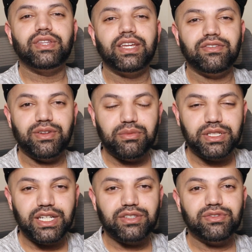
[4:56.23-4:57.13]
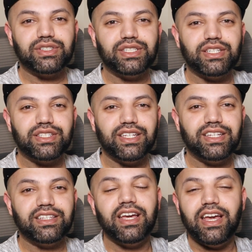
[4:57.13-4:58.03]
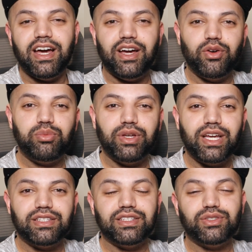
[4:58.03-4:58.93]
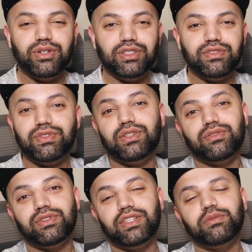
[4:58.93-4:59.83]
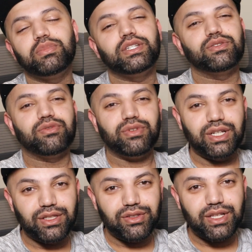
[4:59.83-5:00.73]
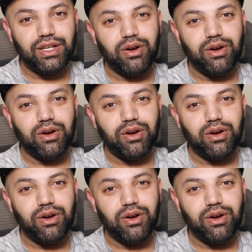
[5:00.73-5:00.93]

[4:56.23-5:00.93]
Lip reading: Thank you very much, guys, for suggesting it. I hope you guys enjoyed this video. If you did, please don't forget to like,